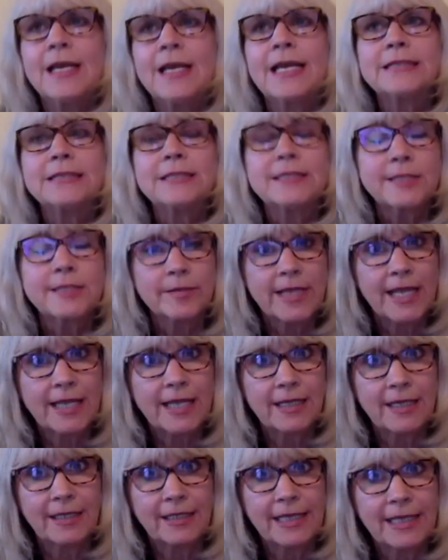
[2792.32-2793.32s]
And so
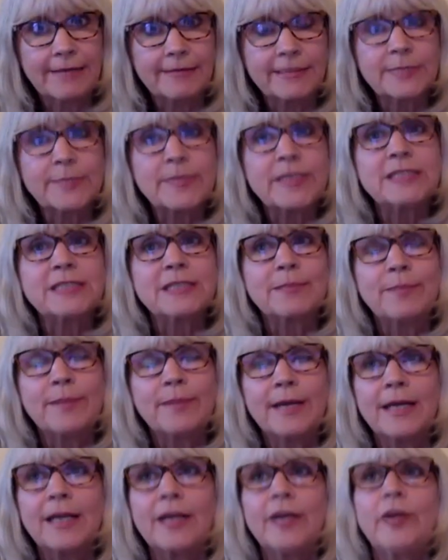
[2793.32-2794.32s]
that allows me to
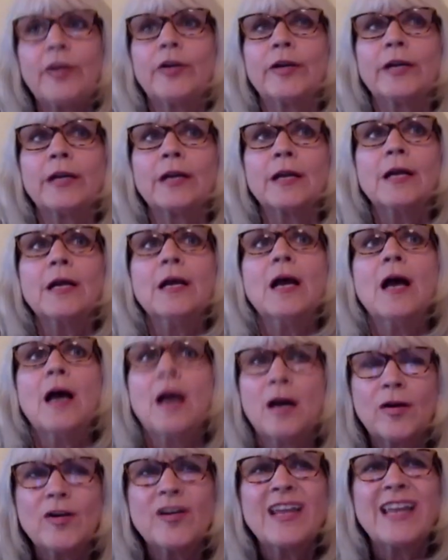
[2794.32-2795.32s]
ponder and,
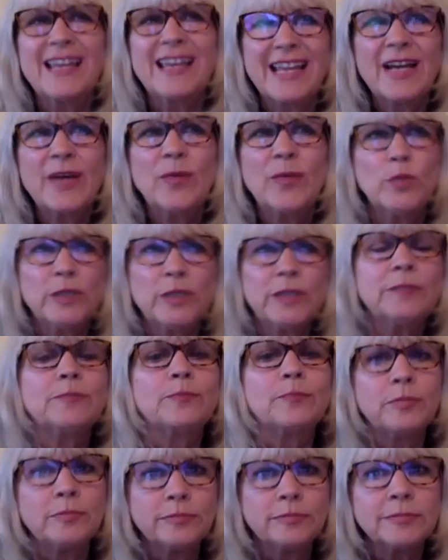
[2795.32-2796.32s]
oh yeah, that would,
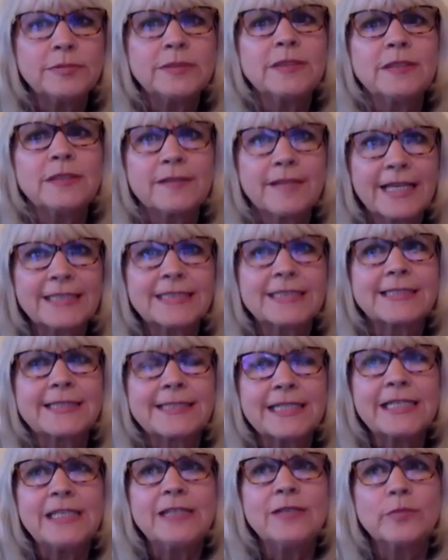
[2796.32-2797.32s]
you know, that
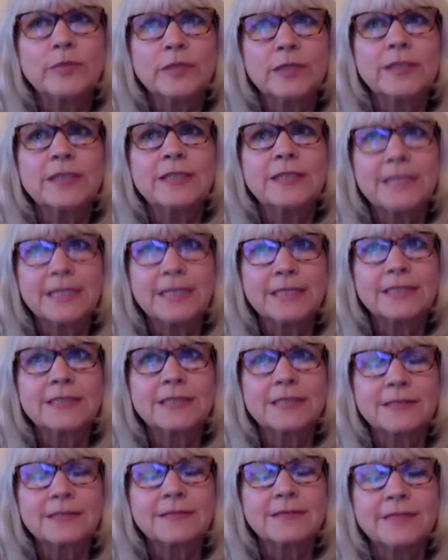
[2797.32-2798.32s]
scene really
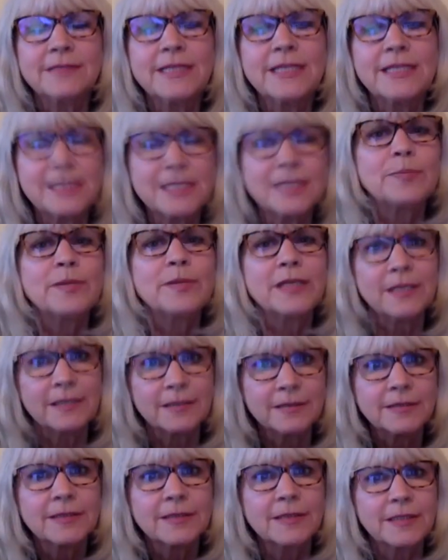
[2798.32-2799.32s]
does need to
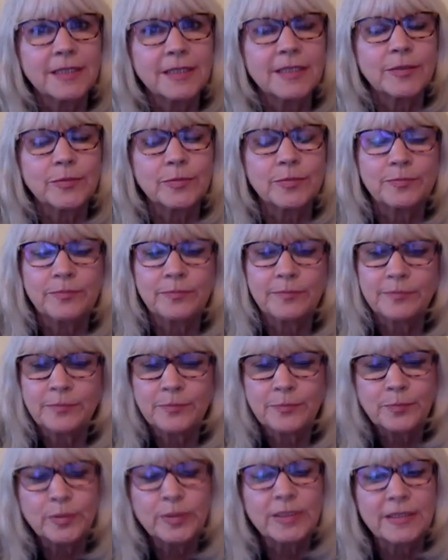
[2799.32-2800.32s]
be, you know,
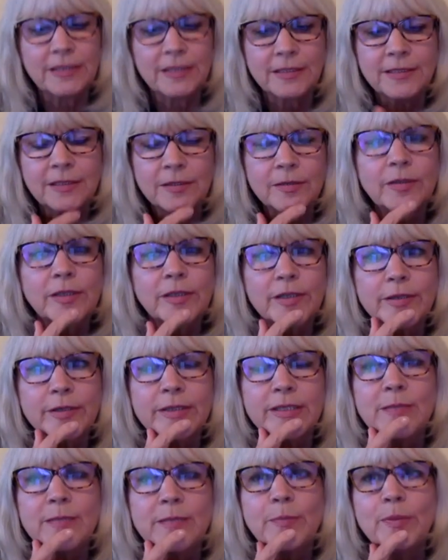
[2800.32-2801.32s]
earlier
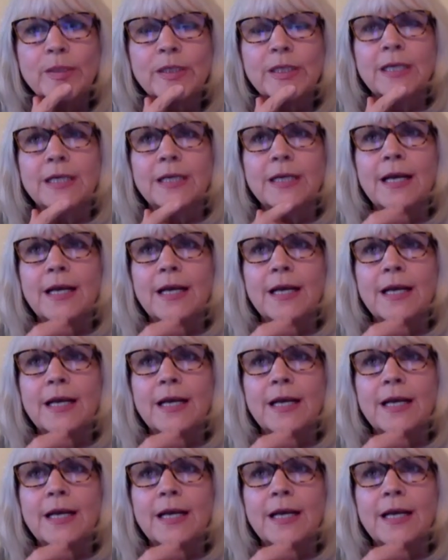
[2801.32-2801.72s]
in the book.